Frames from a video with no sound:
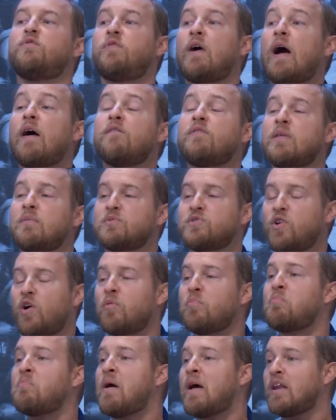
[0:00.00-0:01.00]
Five of them
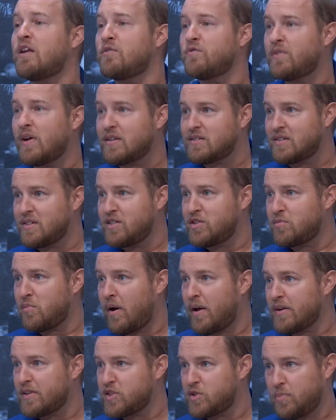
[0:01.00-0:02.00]
started manifesting
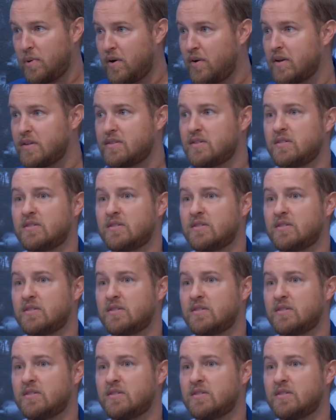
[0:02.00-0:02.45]
demonic spirits.